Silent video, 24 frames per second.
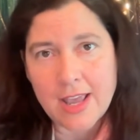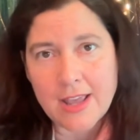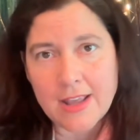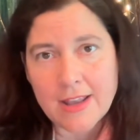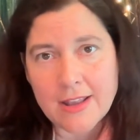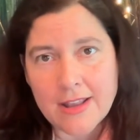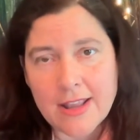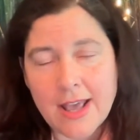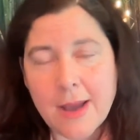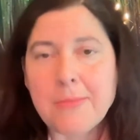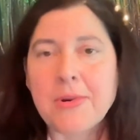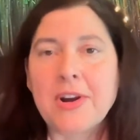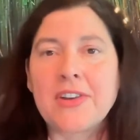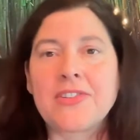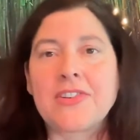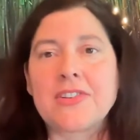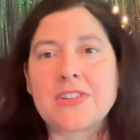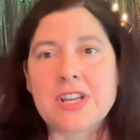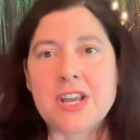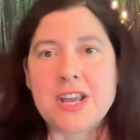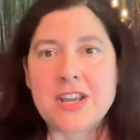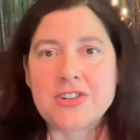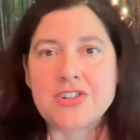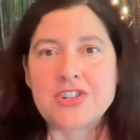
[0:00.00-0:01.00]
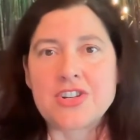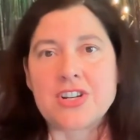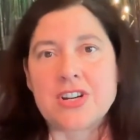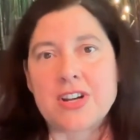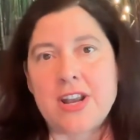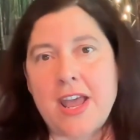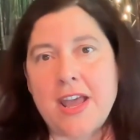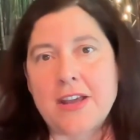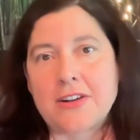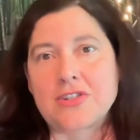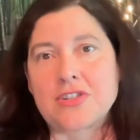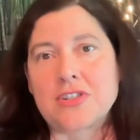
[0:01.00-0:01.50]
And that
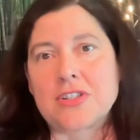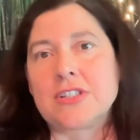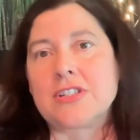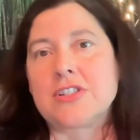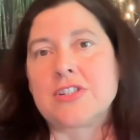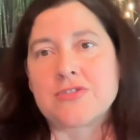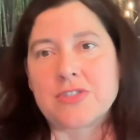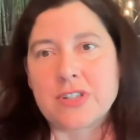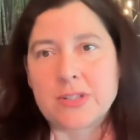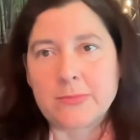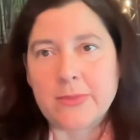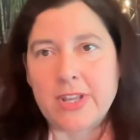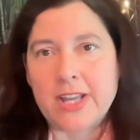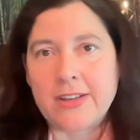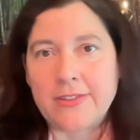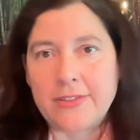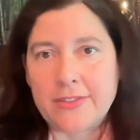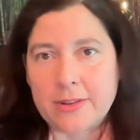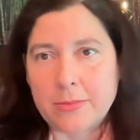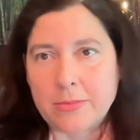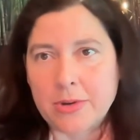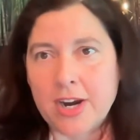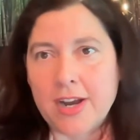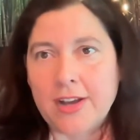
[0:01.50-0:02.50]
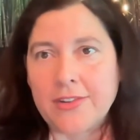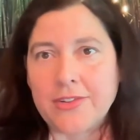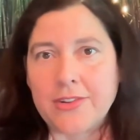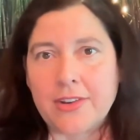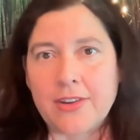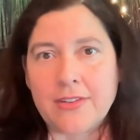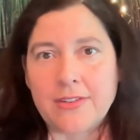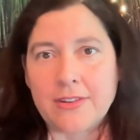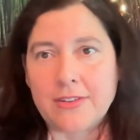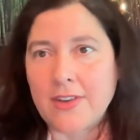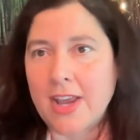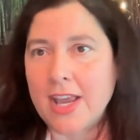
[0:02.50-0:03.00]
presentation actually streamlines the
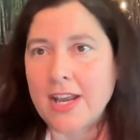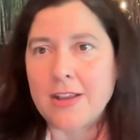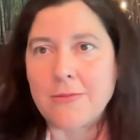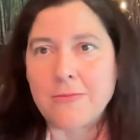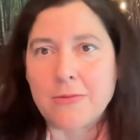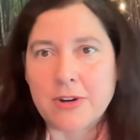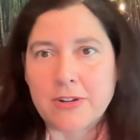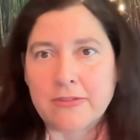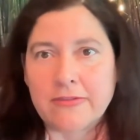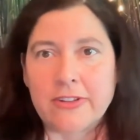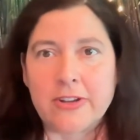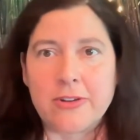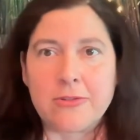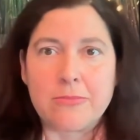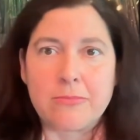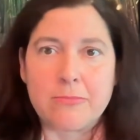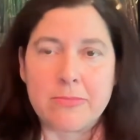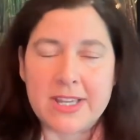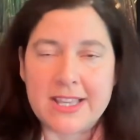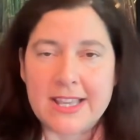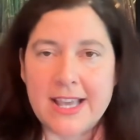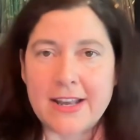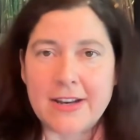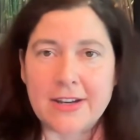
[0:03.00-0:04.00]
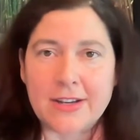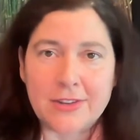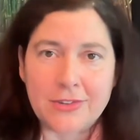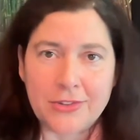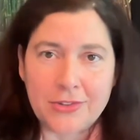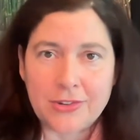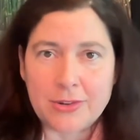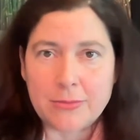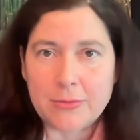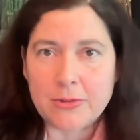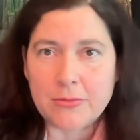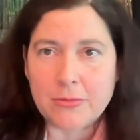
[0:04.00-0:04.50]
process of any workflow, be that a
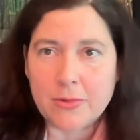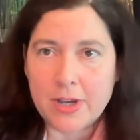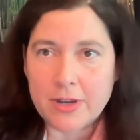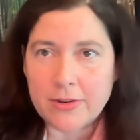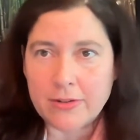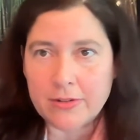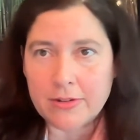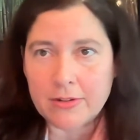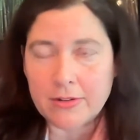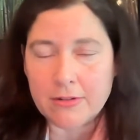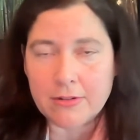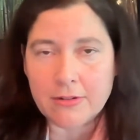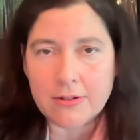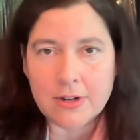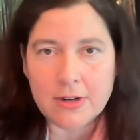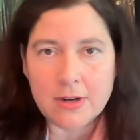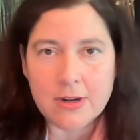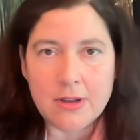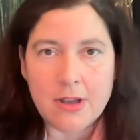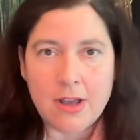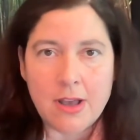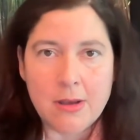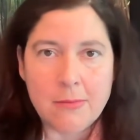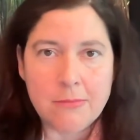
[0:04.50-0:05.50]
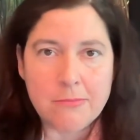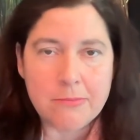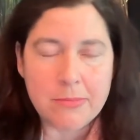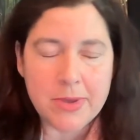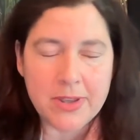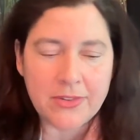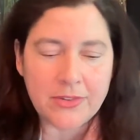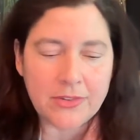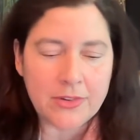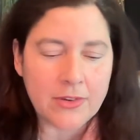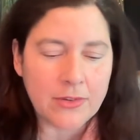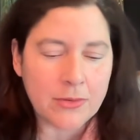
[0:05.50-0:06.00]
consumer one or a
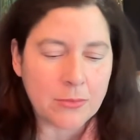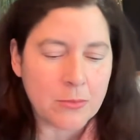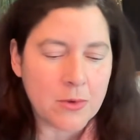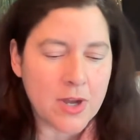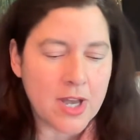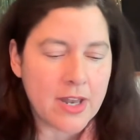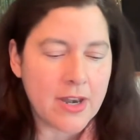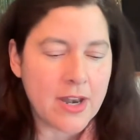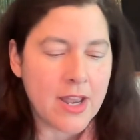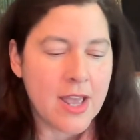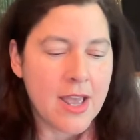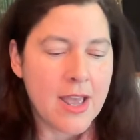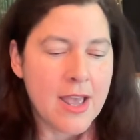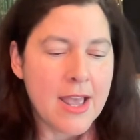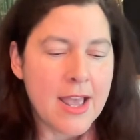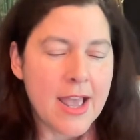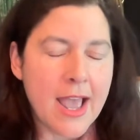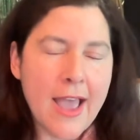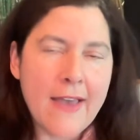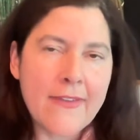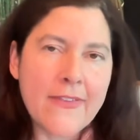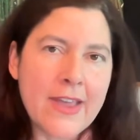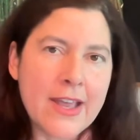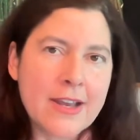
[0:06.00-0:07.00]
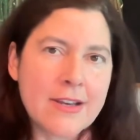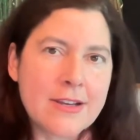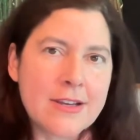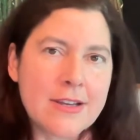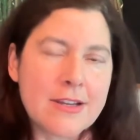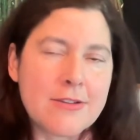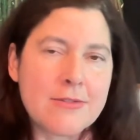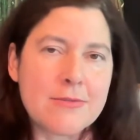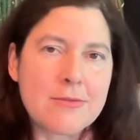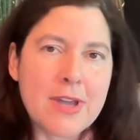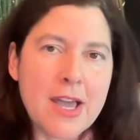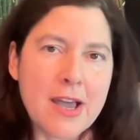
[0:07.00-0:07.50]
business one. And then
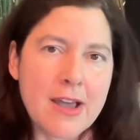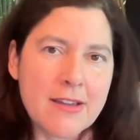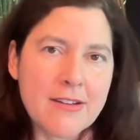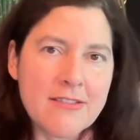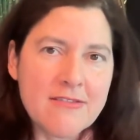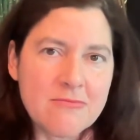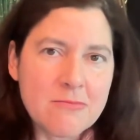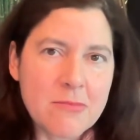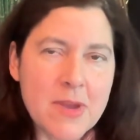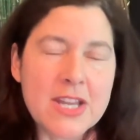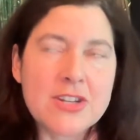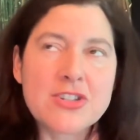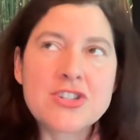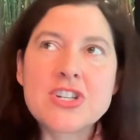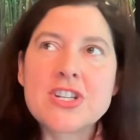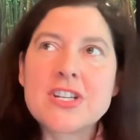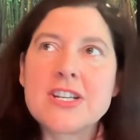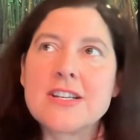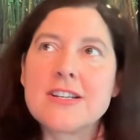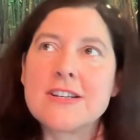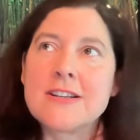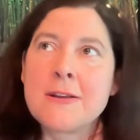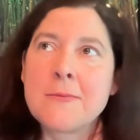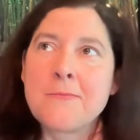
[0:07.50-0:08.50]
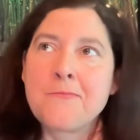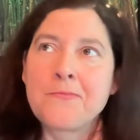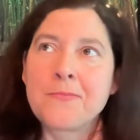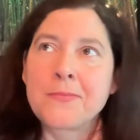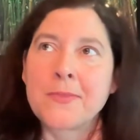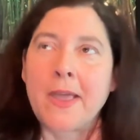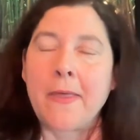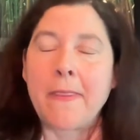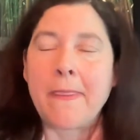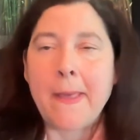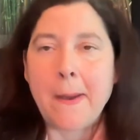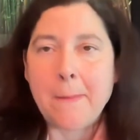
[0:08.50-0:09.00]
you kind of mentioned
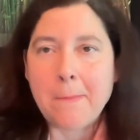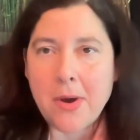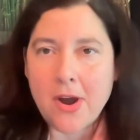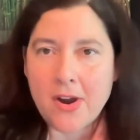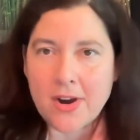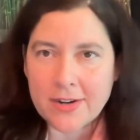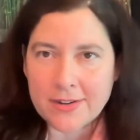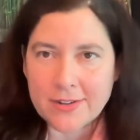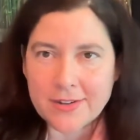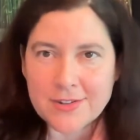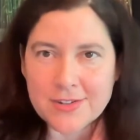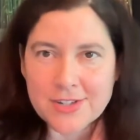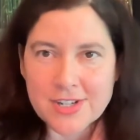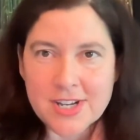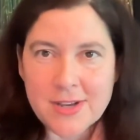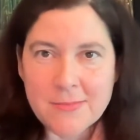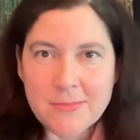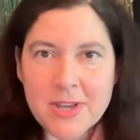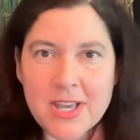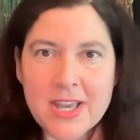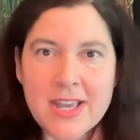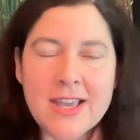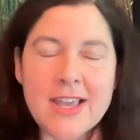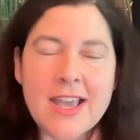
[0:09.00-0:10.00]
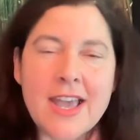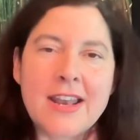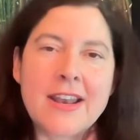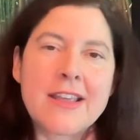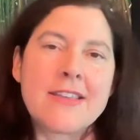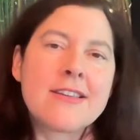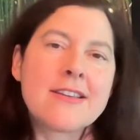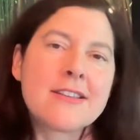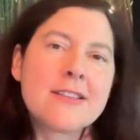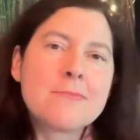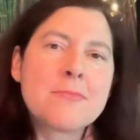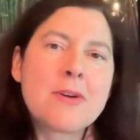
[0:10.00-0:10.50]
the partnership. And
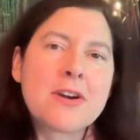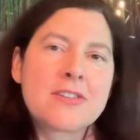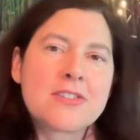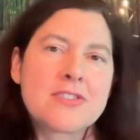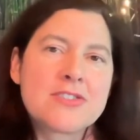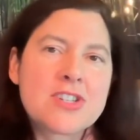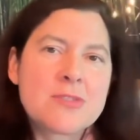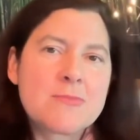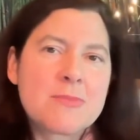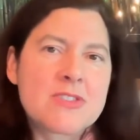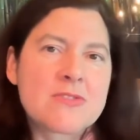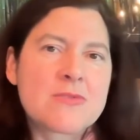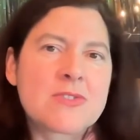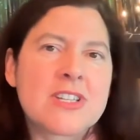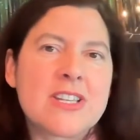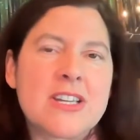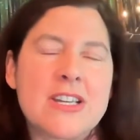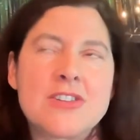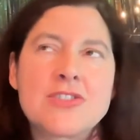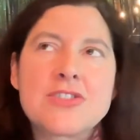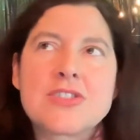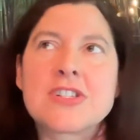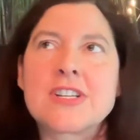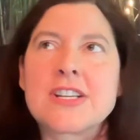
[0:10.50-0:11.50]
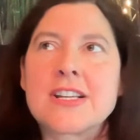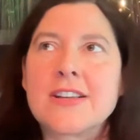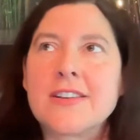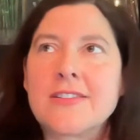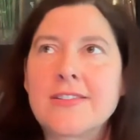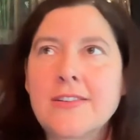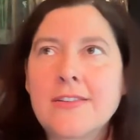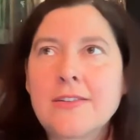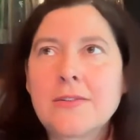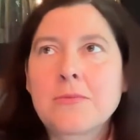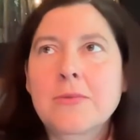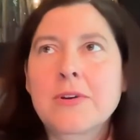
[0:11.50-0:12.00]
I think the partnership is really interesting
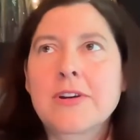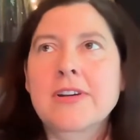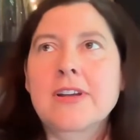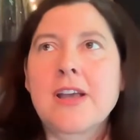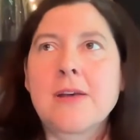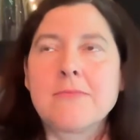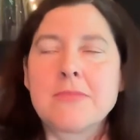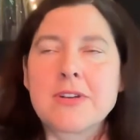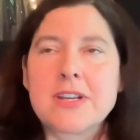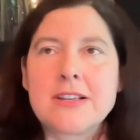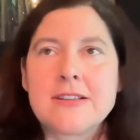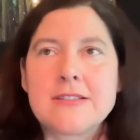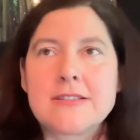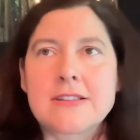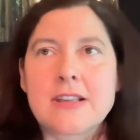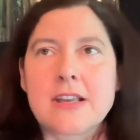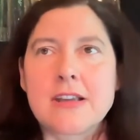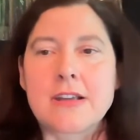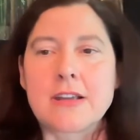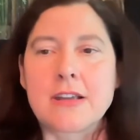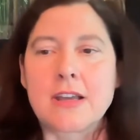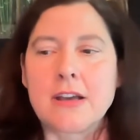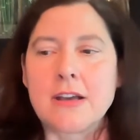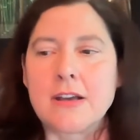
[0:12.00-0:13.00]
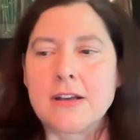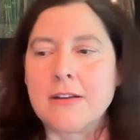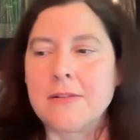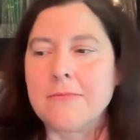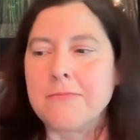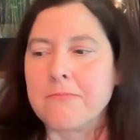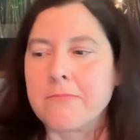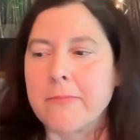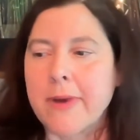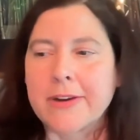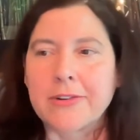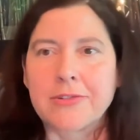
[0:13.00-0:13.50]
because this is where companies like
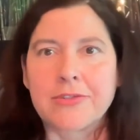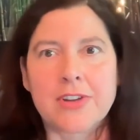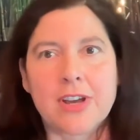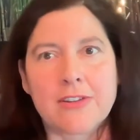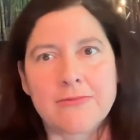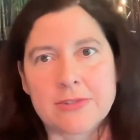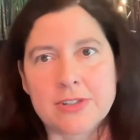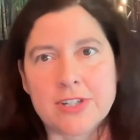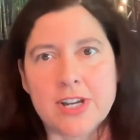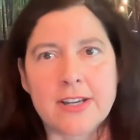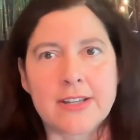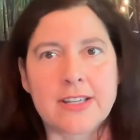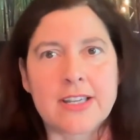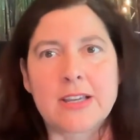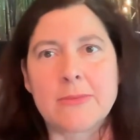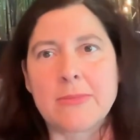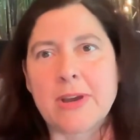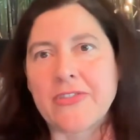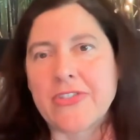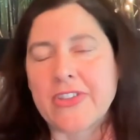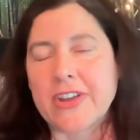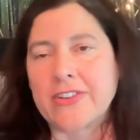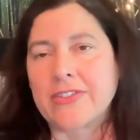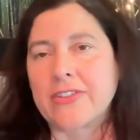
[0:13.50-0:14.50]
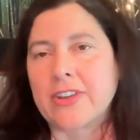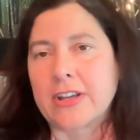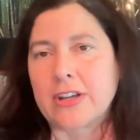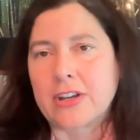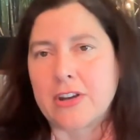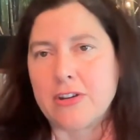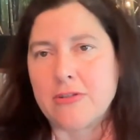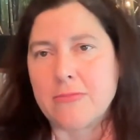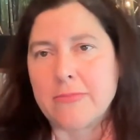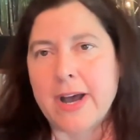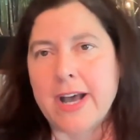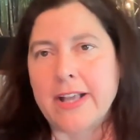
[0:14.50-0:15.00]
Microsoft were talking about things
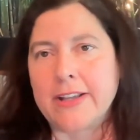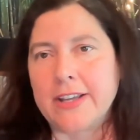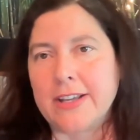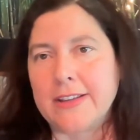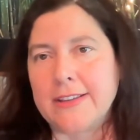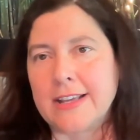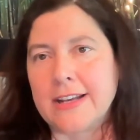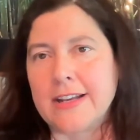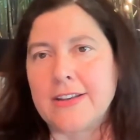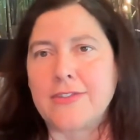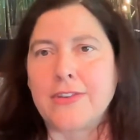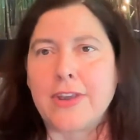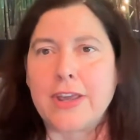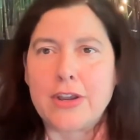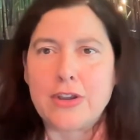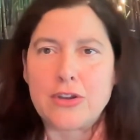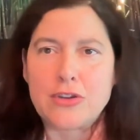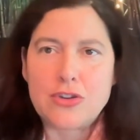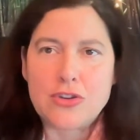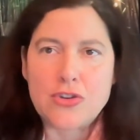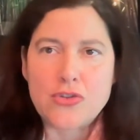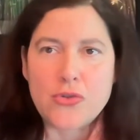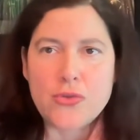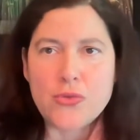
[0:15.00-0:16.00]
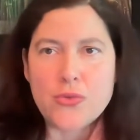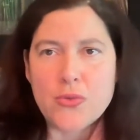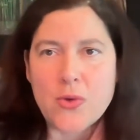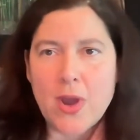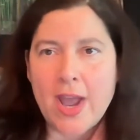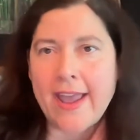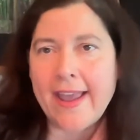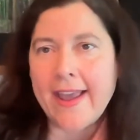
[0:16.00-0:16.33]
like Copilot, that it's like you